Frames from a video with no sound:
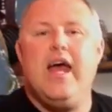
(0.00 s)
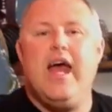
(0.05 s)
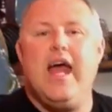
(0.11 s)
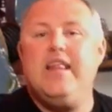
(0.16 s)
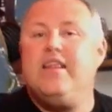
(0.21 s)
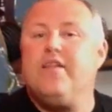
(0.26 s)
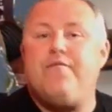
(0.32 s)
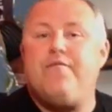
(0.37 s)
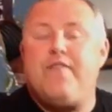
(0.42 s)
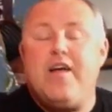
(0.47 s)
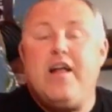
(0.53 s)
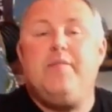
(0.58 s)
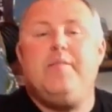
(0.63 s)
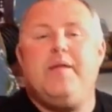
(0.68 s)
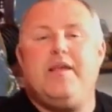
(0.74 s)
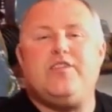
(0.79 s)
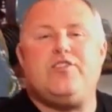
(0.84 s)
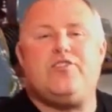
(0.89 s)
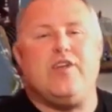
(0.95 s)
In the film
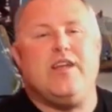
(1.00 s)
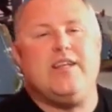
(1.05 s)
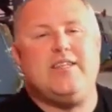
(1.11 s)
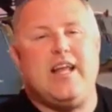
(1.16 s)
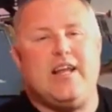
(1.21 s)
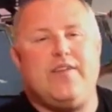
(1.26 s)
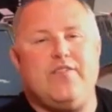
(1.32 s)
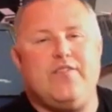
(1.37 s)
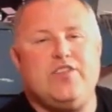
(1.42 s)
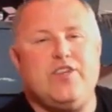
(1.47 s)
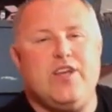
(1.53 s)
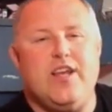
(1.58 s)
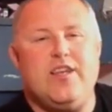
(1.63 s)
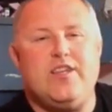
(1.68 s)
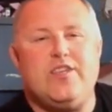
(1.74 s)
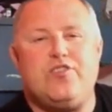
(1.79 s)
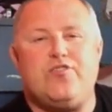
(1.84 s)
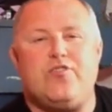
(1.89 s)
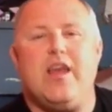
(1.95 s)
industry and television
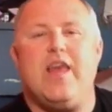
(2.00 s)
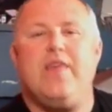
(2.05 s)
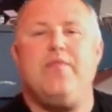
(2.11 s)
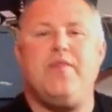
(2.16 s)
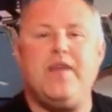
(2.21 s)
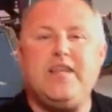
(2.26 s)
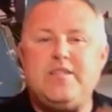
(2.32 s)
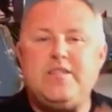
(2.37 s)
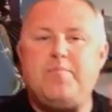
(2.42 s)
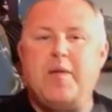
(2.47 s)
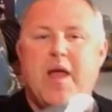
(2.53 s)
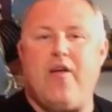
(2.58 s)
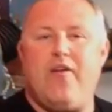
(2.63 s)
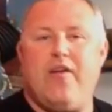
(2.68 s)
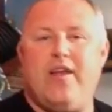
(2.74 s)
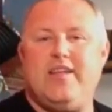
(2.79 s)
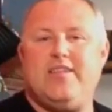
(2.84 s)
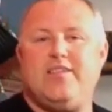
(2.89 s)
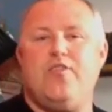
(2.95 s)
industry, this
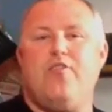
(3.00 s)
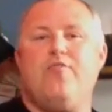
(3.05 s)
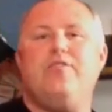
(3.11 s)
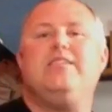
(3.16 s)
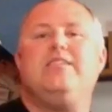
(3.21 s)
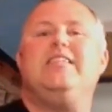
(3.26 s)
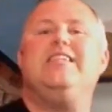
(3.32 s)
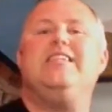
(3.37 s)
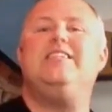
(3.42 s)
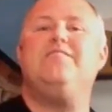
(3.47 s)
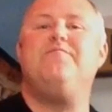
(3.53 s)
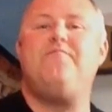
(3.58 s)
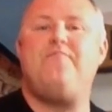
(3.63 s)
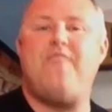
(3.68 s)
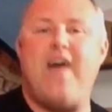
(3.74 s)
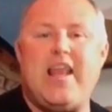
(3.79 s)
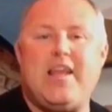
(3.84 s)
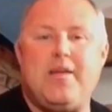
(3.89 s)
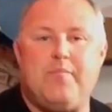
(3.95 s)
period is known as the
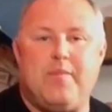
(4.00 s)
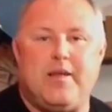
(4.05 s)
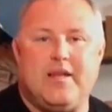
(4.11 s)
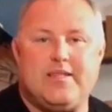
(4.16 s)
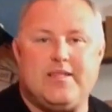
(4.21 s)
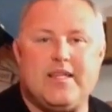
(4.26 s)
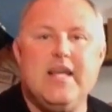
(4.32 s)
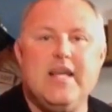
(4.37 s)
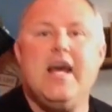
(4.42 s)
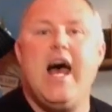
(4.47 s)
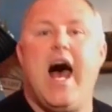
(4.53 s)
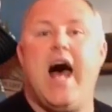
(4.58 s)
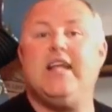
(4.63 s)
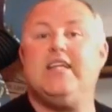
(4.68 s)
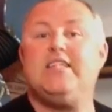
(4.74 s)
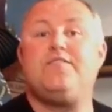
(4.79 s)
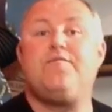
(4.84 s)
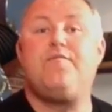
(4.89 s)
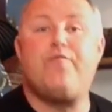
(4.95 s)
development and
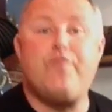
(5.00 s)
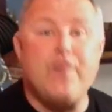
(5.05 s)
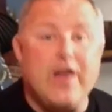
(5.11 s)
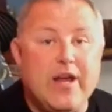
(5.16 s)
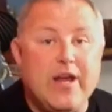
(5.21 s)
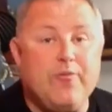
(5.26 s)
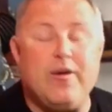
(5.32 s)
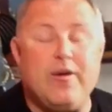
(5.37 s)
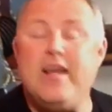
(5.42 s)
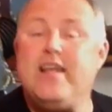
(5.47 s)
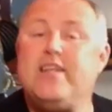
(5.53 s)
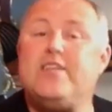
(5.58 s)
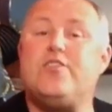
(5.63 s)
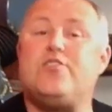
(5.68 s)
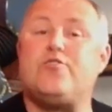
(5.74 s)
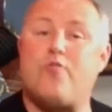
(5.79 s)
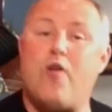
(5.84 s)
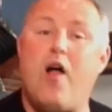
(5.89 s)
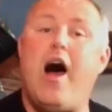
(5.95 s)
is frequently
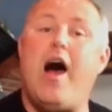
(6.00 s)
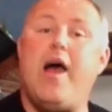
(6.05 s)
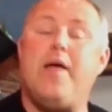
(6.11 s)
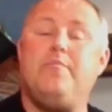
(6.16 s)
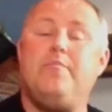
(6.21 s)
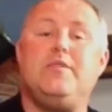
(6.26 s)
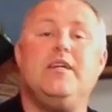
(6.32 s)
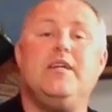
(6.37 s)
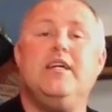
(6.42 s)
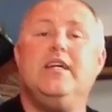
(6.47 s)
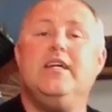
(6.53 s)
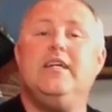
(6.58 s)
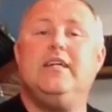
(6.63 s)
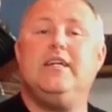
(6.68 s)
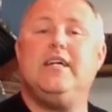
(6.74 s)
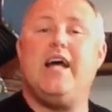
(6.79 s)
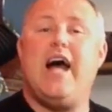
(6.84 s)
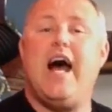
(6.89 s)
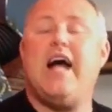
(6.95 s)
described
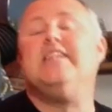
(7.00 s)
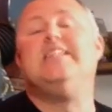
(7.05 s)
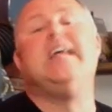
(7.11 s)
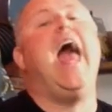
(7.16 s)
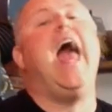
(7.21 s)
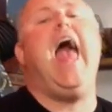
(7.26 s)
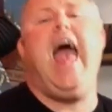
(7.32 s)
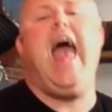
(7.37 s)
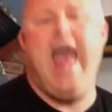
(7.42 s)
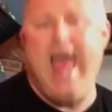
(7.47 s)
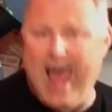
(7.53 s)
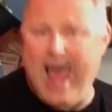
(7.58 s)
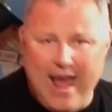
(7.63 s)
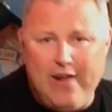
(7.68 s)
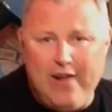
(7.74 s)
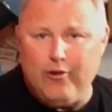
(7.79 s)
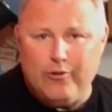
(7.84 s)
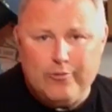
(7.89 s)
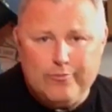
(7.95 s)
as
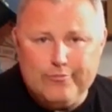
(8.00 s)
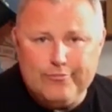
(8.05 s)
hell.